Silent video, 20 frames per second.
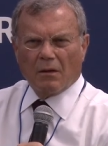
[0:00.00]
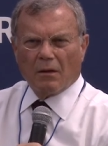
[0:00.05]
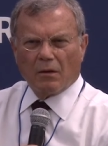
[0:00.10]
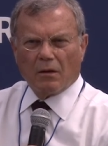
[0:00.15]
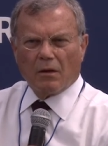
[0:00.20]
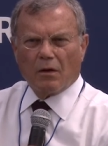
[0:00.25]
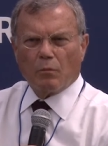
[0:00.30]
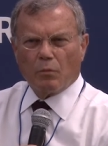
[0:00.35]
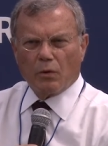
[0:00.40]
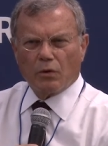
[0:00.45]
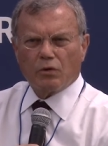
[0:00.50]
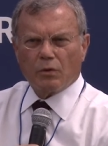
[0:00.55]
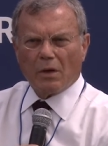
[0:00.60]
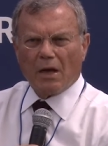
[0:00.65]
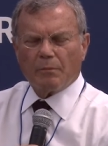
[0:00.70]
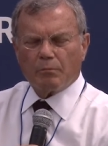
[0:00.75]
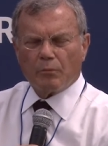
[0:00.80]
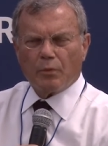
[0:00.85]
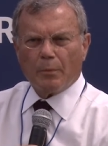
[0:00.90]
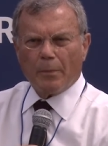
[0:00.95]
you know, which you
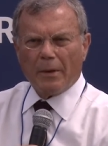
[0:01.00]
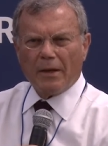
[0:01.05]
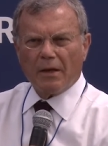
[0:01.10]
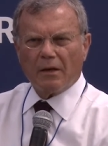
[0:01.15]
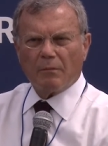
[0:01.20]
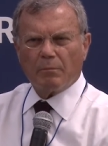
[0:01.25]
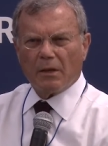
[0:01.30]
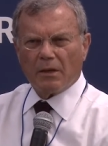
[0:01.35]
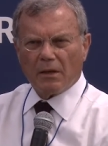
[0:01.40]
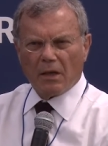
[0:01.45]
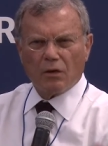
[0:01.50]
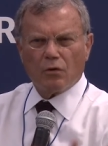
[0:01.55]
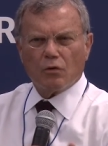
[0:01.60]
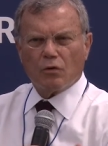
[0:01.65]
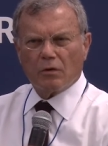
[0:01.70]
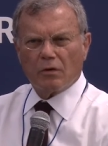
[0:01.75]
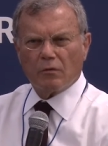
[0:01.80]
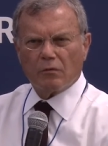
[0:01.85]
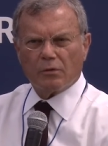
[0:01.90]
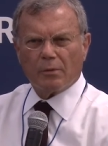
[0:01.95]
hadn't prepared, but then you
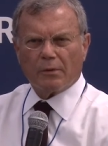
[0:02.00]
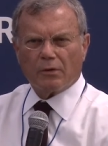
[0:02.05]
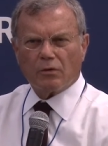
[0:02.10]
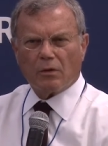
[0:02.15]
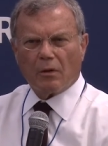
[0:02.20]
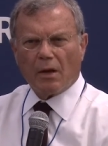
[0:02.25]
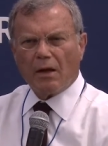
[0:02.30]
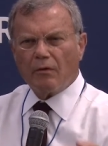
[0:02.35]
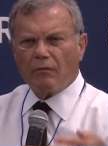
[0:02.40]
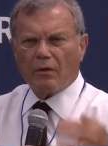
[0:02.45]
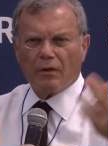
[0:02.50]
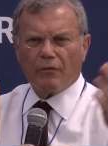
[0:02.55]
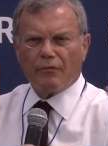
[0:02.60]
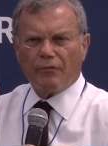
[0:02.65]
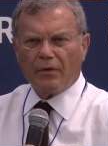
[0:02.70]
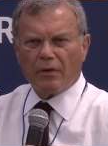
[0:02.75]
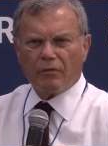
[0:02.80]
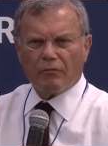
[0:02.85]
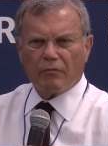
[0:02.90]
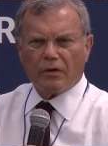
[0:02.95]
could do a speech. So Henry
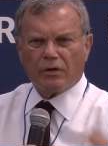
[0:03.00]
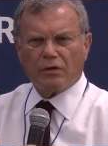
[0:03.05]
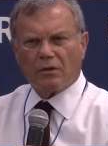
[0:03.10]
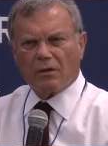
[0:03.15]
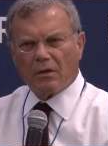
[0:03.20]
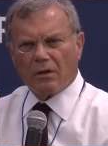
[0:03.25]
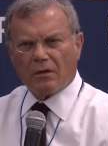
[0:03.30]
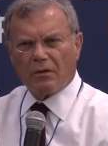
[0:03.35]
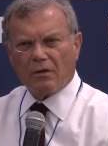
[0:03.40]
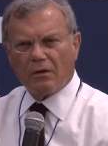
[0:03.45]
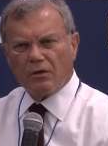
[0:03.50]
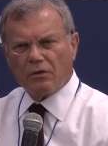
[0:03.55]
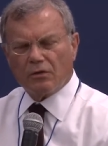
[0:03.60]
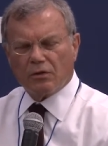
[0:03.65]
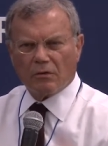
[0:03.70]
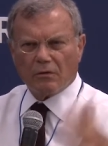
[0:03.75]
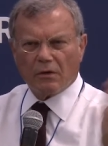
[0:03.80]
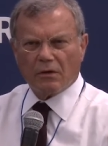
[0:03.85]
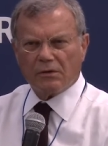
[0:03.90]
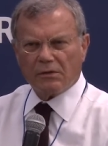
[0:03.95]
V, Richard III,
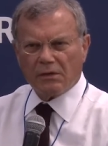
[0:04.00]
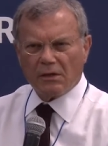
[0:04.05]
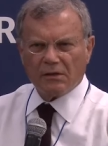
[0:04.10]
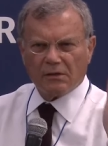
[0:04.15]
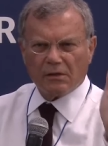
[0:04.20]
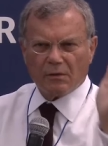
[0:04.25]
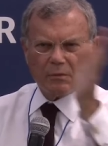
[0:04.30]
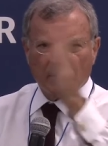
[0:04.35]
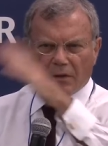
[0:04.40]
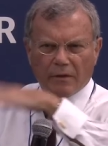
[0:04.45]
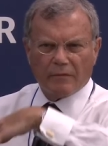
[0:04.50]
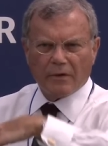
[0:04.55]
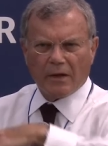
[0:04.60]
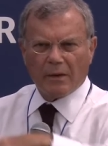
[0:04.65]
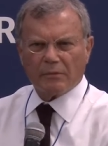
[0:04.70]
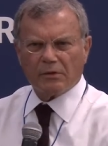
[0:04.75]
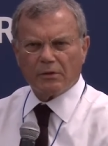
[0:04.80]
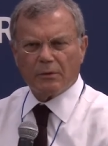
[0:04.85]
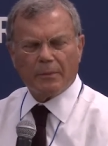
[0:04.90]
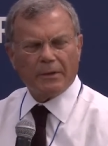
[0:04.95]
Julius Caesar, whatever it
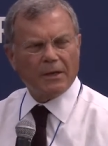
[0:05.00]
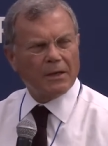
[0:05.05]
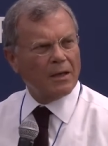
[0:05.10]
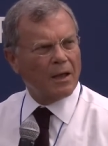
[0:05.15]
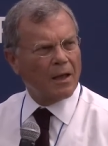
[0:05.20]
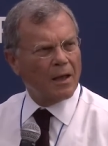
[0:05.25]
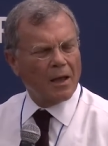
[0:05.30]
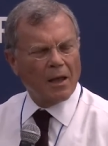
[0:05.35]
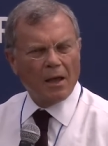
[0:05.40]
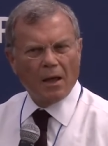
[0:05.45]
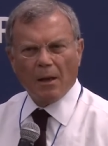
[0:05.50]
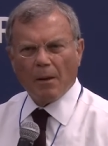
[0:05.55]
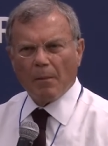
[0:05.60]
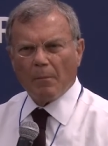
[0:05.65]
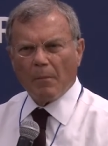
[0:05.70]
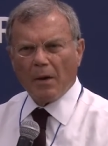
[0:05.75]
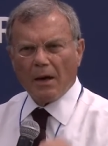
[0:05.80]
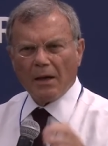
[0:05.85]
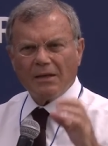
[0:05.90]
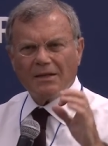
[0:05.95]
happens to be.
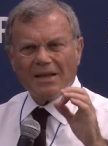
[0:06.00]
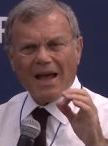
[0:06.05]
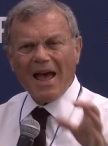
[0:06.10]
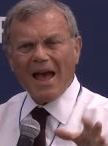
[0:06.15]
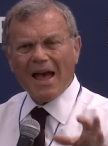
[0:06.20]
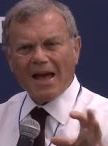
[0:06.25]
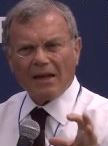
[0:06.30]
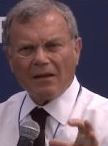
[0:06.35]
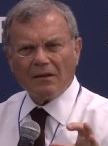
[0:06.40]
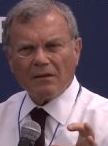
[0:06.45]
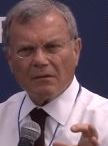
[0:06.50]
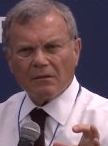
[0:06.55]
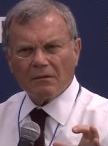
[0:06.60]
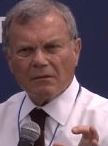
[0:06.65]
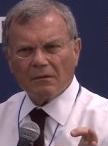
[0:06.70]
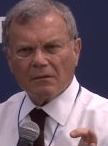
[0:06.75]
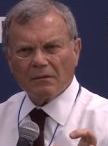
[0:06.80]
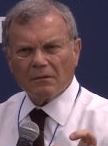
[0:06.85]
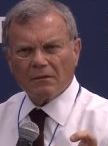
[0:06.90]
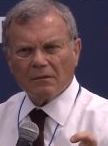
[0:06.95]
My dad
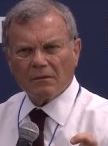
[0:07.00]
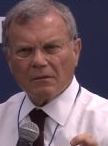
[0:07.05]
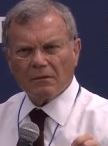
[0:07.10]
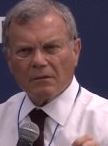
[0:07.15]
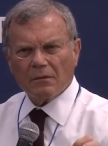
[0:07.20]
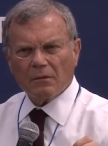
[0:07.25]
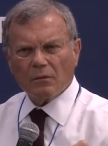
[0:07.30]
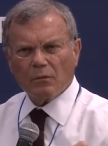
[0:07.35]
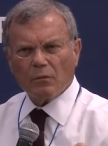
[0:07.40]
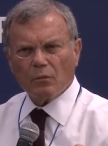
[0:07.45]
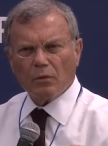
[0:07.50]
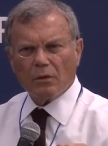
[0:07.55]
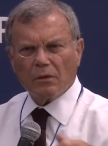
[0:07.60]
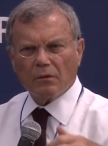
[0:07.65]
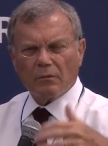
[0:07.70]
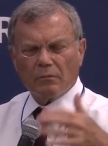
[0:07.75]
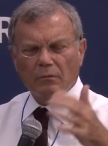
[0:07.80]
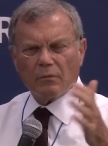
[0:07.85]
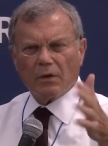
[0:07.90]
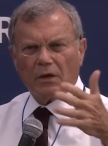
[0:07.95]
would
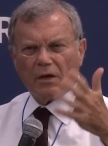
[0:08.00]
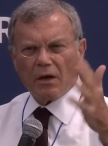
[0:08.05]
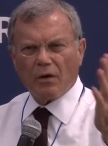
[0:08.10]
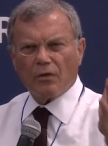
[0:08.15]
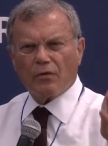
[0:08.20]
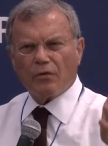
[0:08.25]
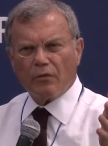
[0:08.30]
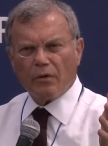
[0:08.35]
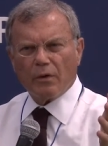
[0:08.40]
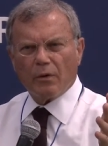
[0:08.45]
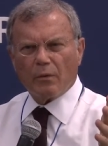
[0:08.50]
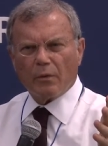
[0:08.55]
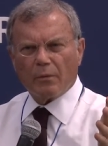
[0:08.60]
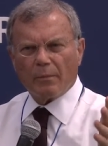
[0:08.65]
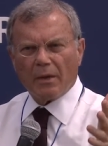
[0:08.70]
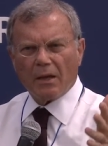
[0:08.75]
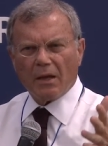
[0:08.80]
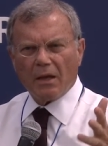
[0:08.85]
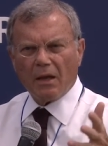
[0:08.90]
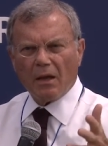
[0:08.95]
go through it with
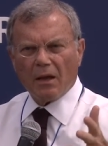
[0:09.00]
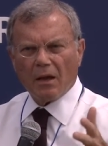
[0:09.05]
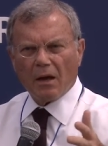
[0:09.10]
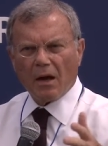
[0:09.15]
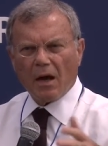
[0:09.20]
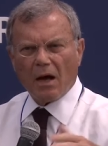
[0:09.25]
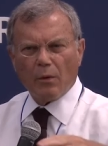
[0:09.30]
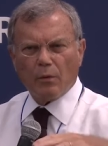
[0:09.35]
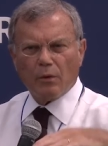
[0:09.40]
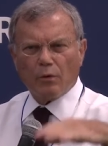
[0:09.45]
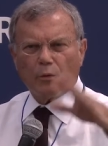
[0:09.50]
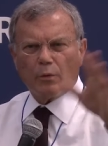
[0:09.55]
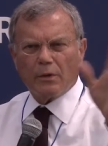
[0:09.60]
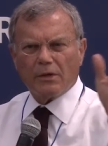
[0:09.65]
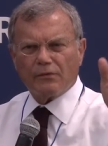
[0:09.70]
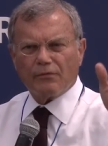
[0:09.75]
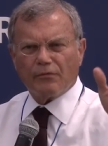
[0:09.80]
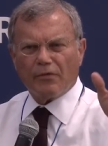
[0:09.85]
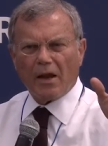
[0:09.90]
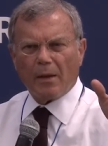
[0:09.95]
me. I would
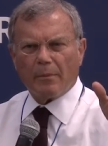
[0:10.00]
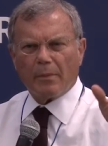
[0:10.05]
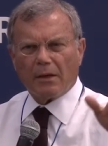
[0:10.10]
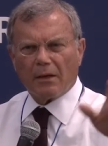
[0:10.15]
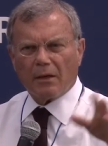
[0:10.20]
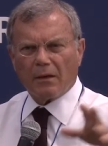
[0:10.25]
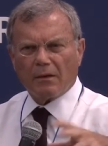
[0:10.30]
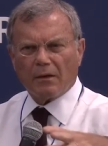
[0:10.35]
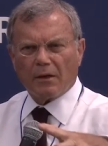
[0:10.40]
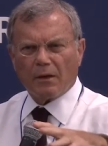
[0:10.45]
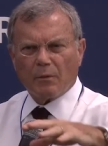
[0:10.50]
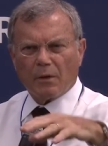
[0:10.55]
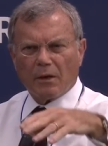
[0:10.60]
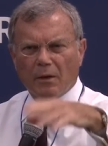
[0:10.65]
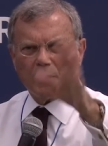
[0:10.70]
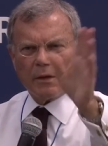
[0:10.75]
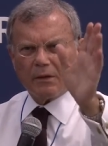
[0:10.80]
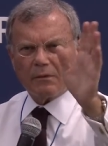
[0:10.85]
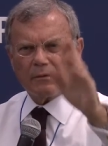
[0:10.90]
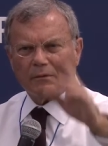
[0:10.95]
always flub it. You know, when I
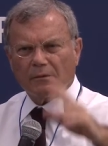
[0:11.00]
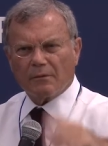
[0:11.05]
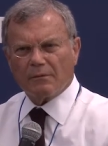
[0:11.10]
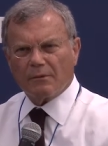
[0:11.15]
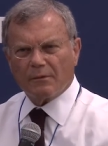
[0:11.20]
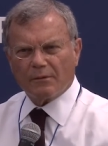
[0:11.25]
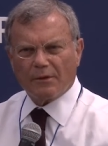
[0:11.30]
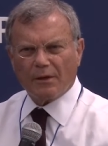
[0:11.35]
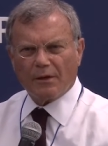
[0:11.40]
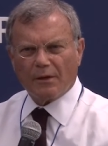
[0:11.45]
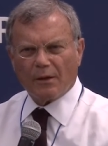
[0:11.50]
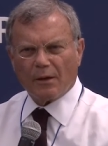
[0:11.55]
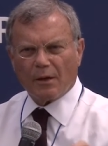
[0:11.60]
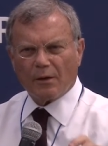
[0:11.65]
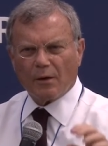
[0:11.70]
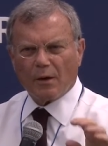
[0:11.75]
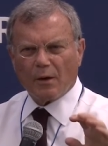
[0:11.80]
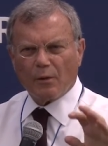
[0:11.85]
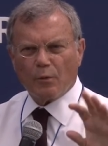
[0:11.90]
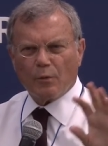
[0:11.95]
went and did it, you
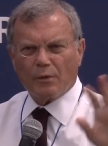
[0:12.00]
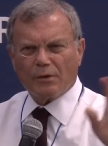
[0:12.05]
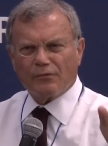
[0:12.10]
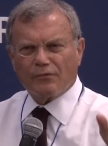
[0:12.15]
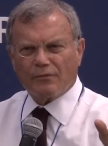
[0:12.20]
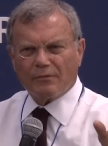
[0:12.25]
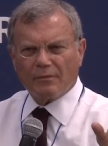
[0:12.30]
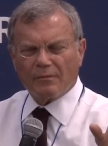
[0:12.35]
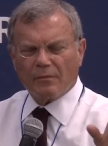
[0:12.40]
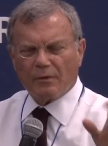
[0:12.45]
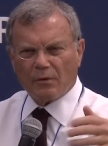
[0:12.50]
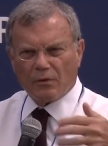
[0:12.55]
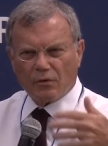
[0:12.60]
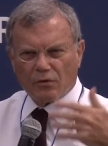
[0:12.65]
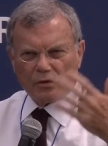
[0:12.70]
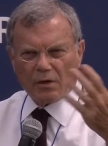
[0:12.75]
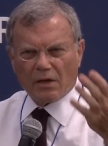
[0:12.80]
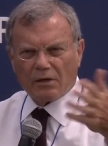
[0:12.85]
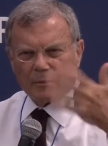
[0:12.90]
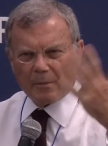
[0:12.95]
know, I'd always, because
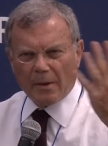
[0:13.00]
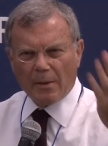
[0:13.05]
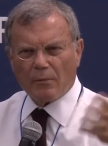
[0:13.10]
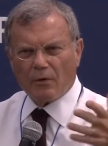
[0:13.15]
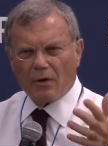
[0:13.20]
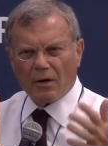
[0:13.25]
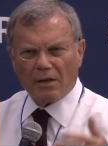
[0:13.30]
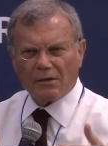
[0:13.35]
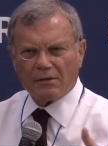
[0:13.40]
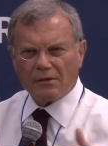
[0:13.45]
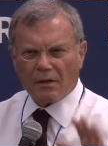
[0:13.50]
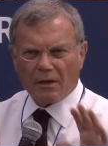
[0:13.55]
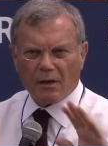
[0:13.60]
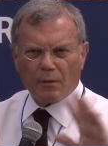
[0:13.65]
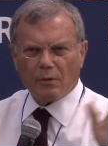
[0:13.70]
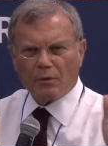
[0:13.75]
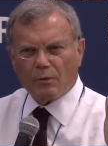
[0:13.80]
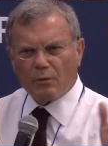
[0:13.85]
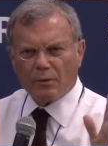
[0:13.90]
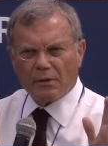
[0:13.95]
you had to memorize it, I
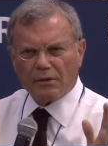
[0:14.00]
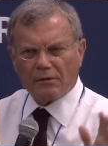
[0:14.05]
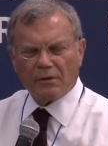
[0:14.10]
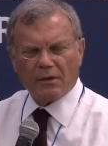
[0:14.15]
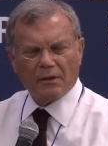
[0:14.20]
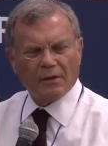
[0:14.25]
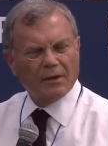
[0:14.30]
would always